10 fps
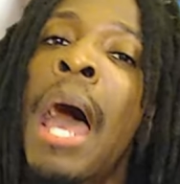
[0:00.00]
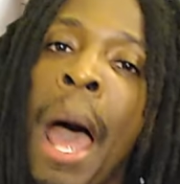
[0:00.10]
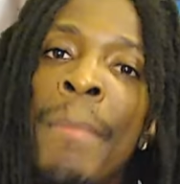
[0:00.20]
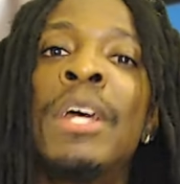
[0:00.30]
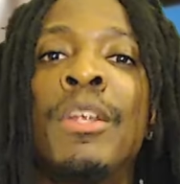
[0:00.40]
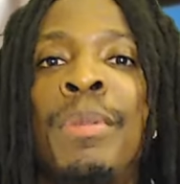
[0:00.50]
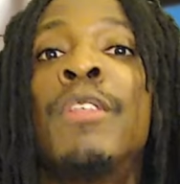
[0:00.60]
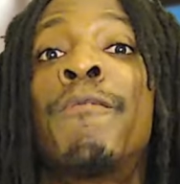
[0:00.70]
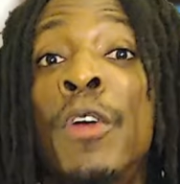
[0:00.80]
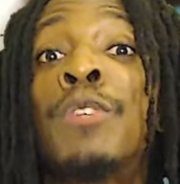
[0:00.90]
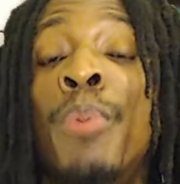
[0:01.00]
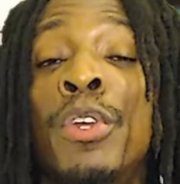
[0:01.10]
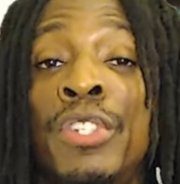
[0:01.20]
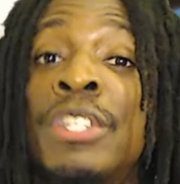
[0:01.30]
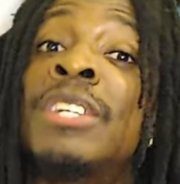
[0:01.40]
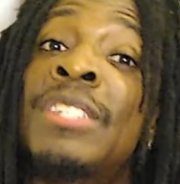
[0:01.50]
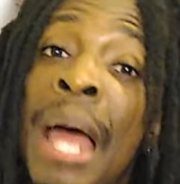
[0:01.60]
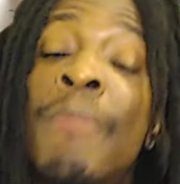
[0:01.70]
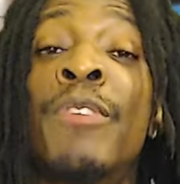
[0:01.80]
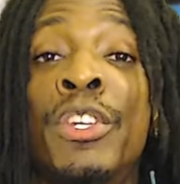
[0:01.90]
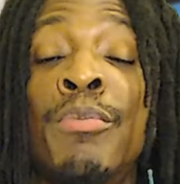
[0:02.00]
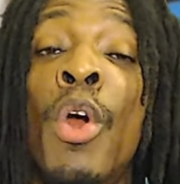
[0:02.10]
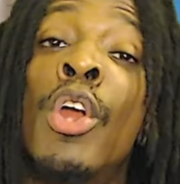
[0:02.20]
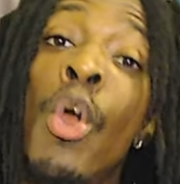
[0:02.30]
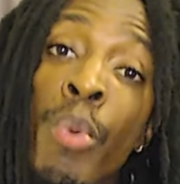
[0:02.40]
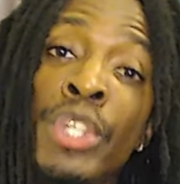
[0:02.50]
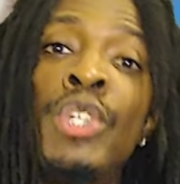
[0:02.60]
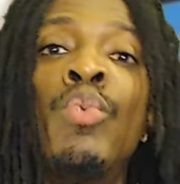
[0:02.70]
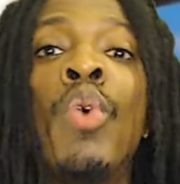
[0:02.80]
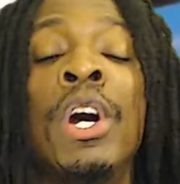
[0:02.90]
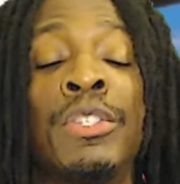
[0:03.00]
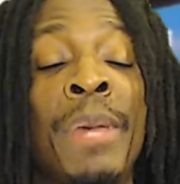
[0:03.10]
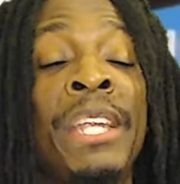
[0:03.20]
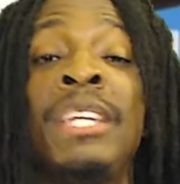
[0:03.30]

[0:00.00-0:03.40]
I'm going to be the first person to stop Freshmart, which he was, man.